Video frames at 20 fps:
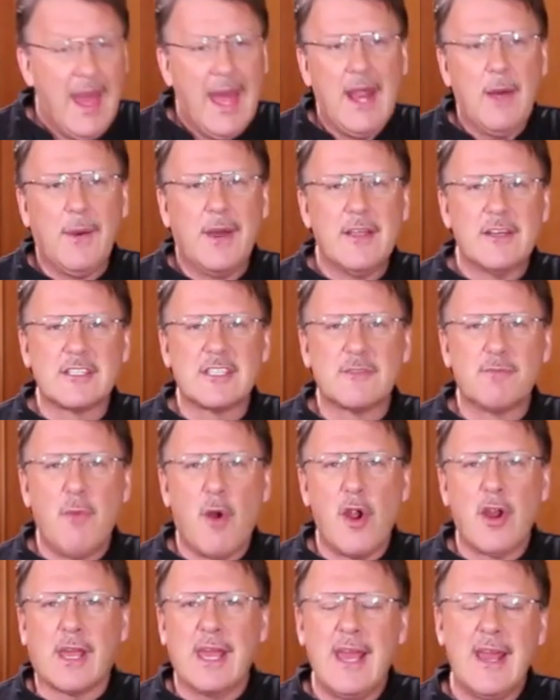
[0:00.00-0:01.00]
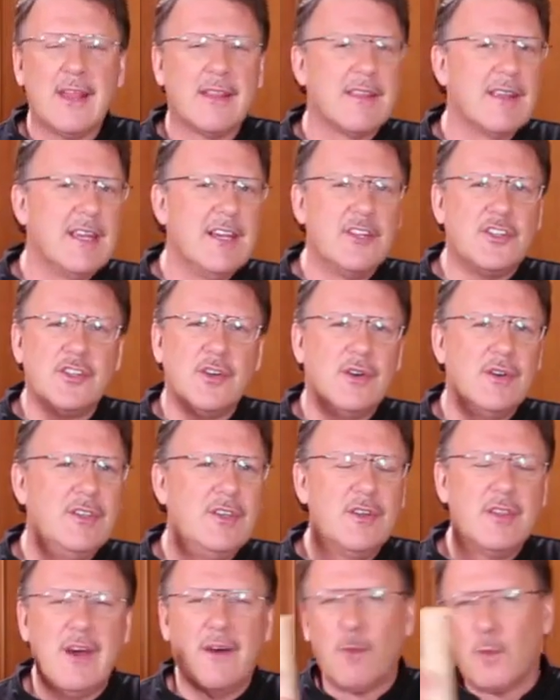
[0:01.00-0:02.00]
anyway, this is Mark Anthony showing
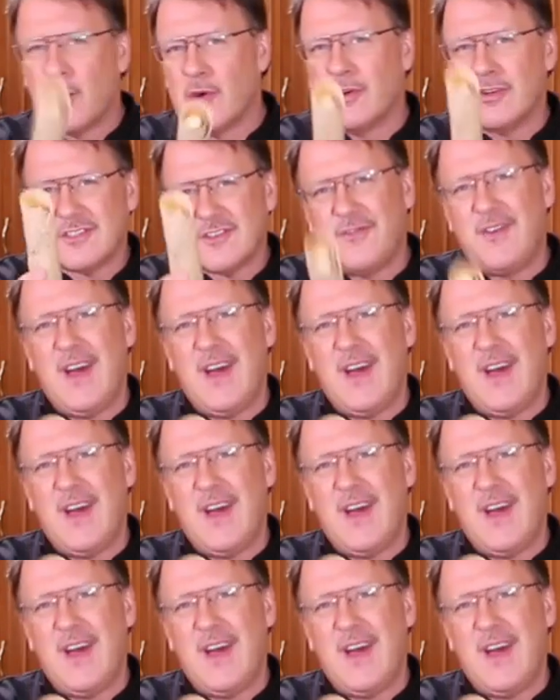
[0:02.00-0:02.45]
you the world's